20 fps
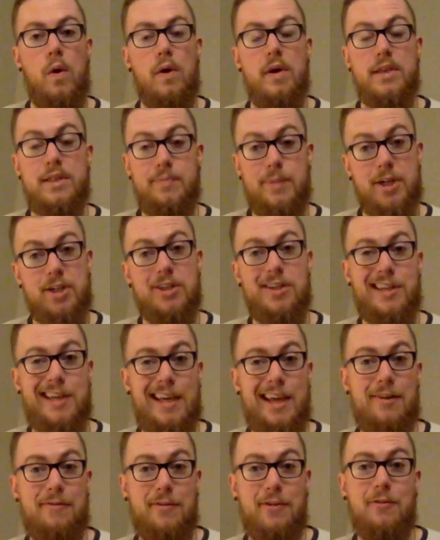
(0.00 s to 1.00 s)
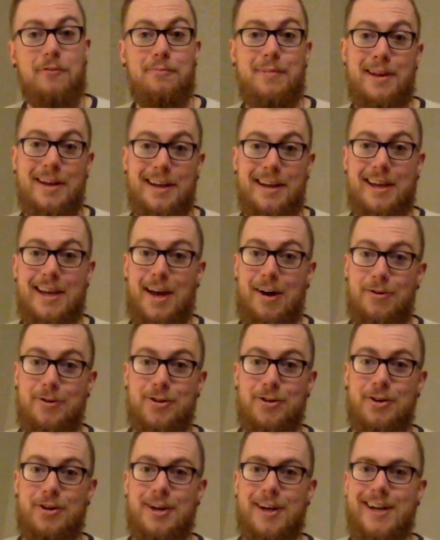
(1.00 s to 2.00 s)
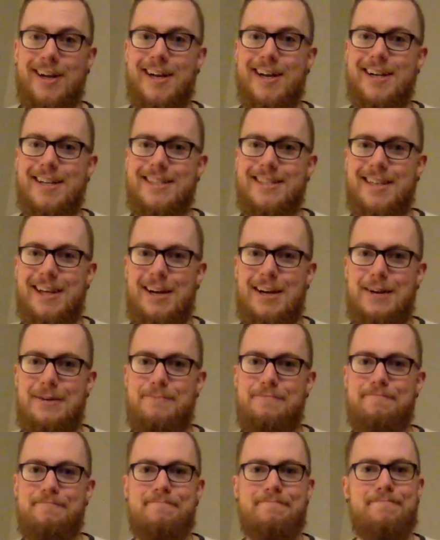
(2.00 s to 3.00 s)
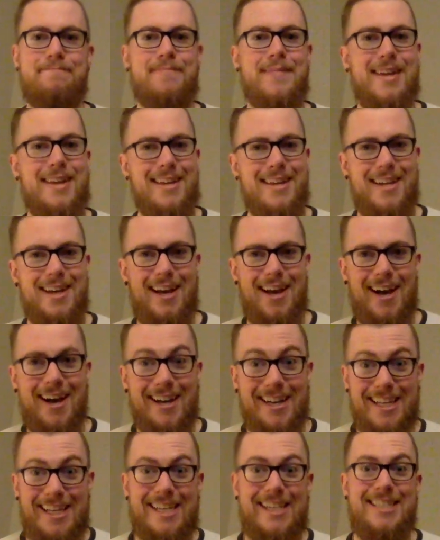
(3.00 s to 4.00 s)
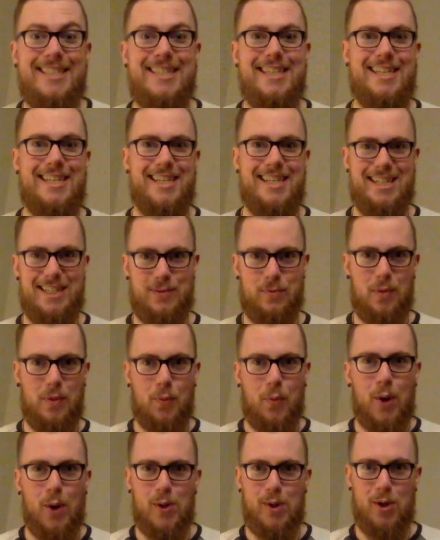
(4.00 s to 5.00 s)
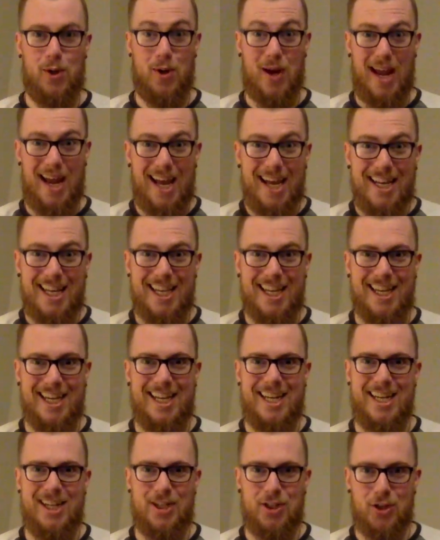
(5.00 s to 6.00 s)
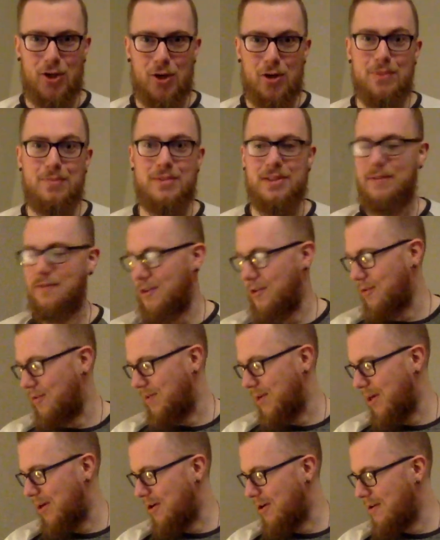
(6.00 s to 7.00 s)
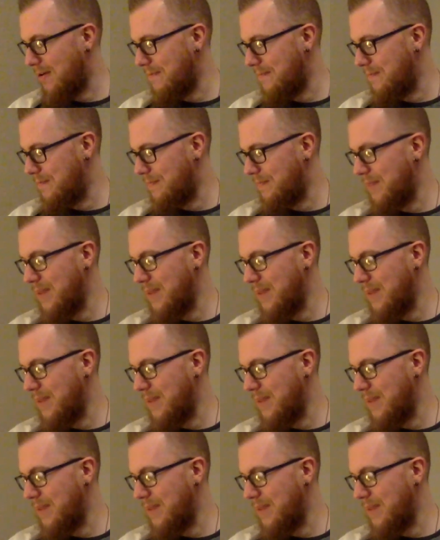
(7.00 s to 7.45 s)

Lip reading: especially if you've been encountering some uneasiness with where you're headed in terms of career,